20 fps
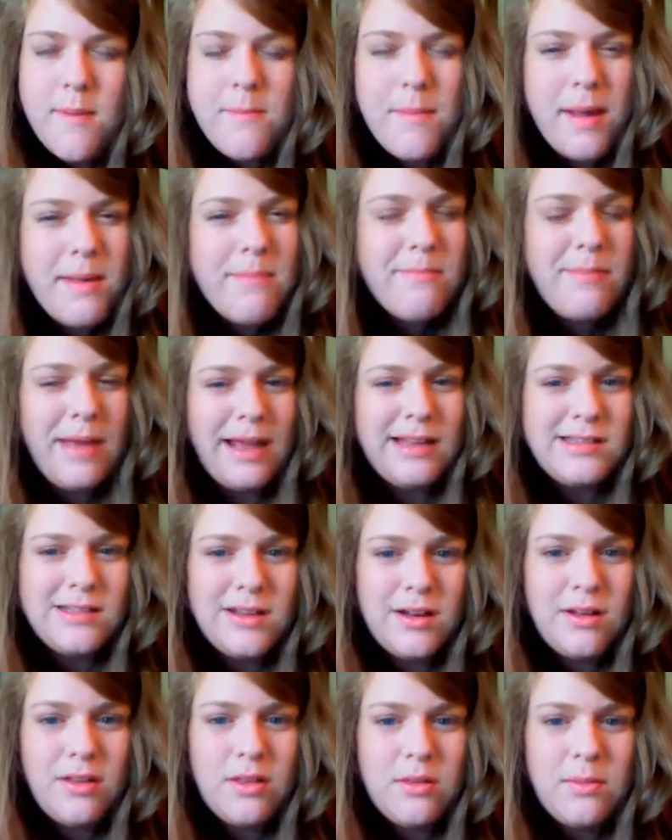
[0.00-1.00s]
My baked
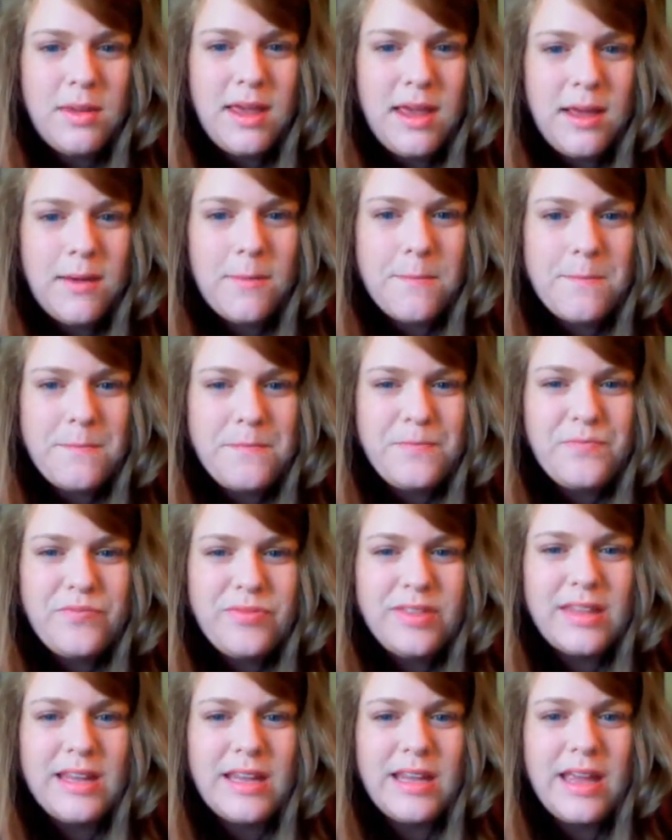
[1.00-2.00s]
good of the week
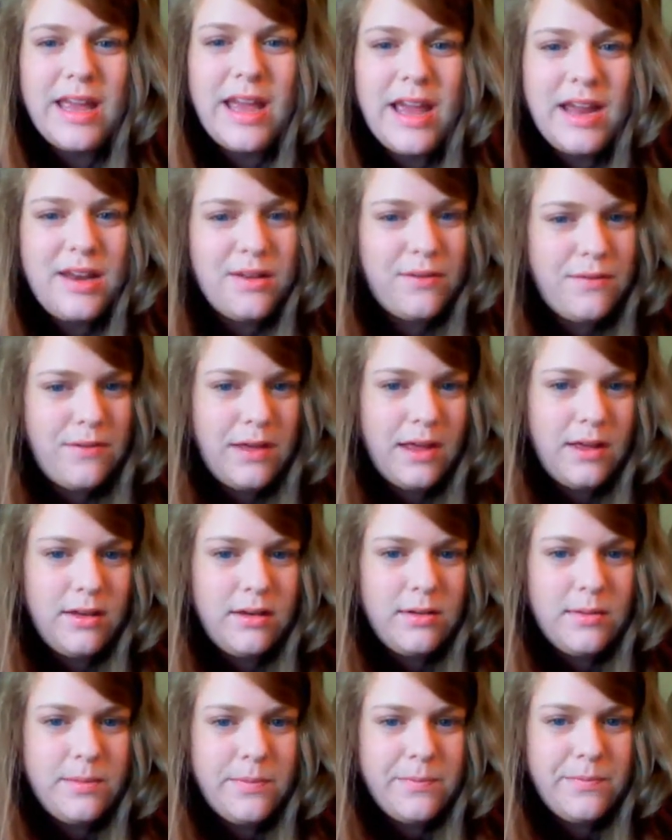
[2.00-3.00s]
kind of
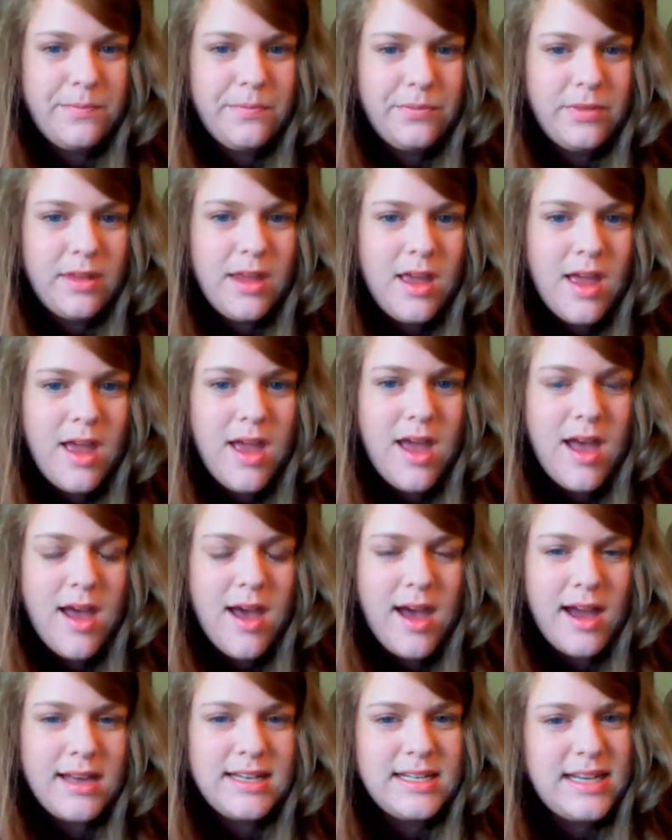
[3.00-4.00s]
failed.
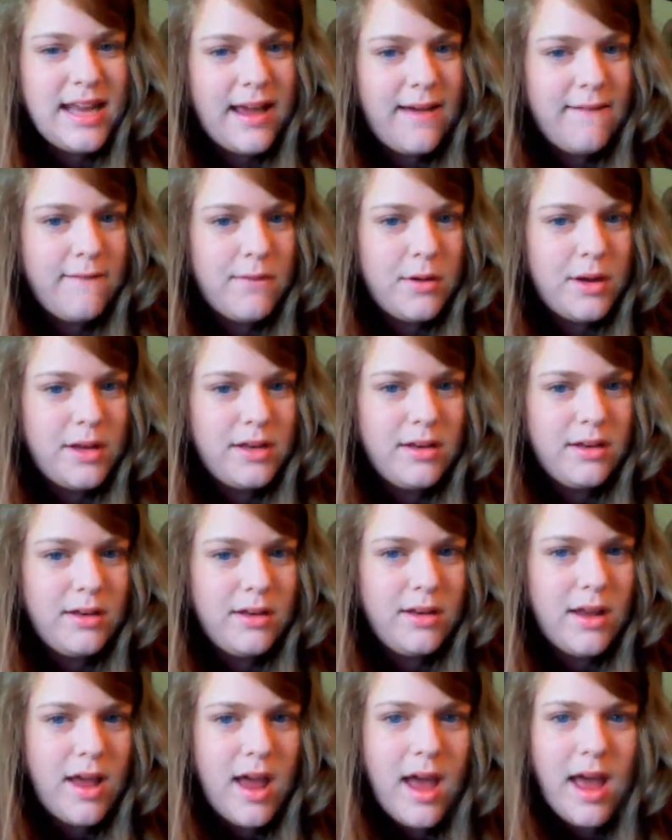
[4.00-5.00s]
I didn't have one.
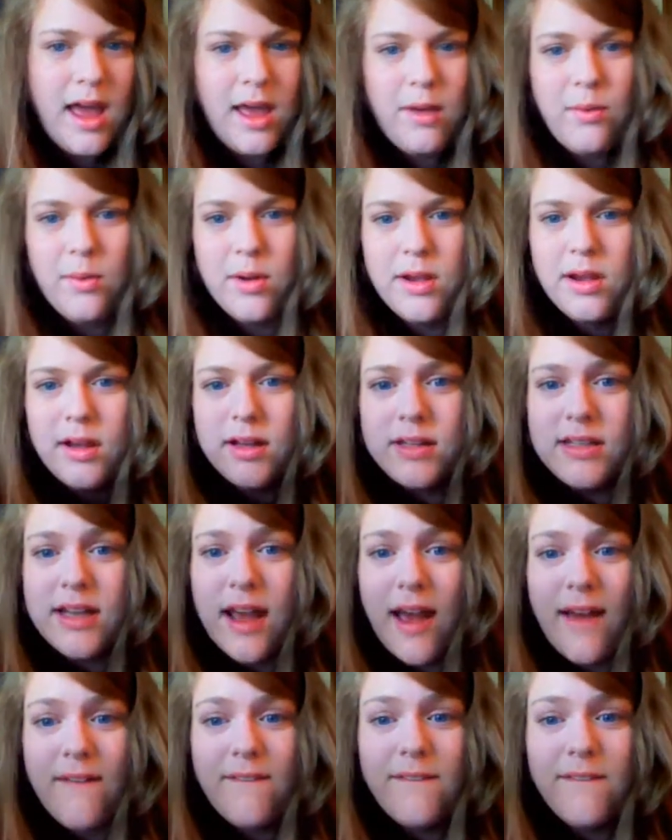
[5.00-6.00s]
I worked
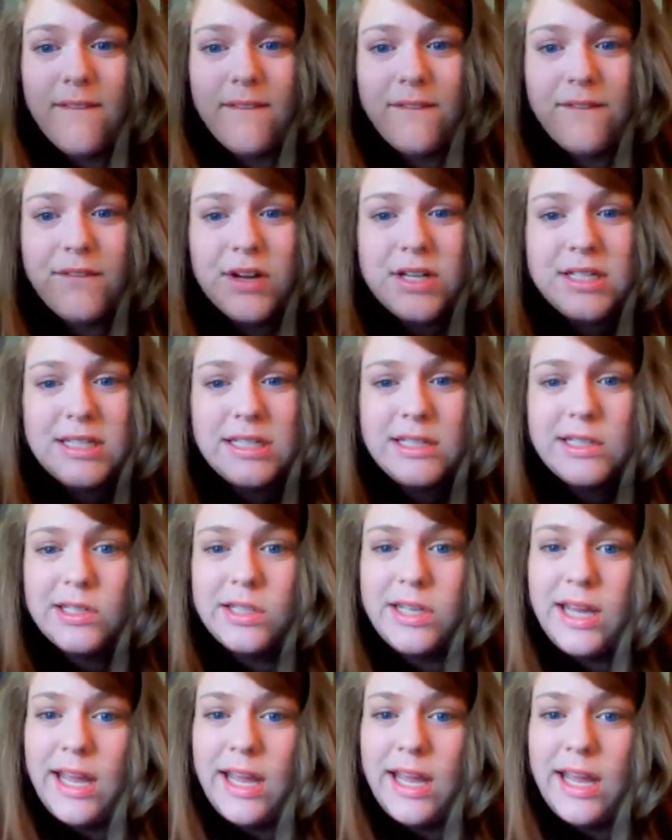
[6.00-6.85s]
every single